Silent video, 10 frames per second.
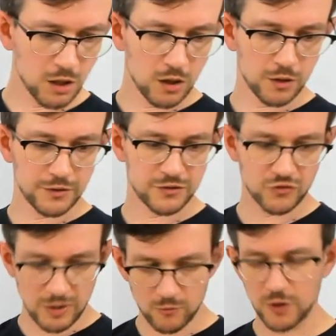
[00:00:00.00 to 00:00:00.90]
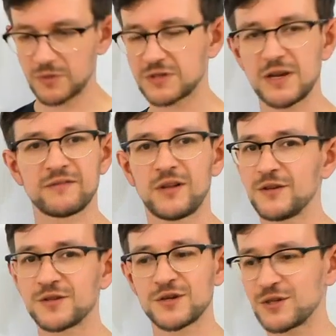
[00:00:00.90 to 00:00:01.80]
The stream gonna be saved,
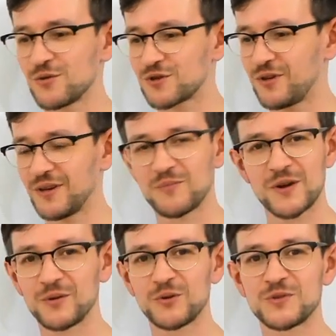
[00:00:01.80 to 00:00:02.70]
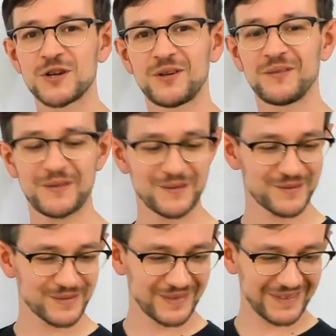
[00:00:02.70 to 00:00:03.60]
as usual, in my YouTube channel. Yes.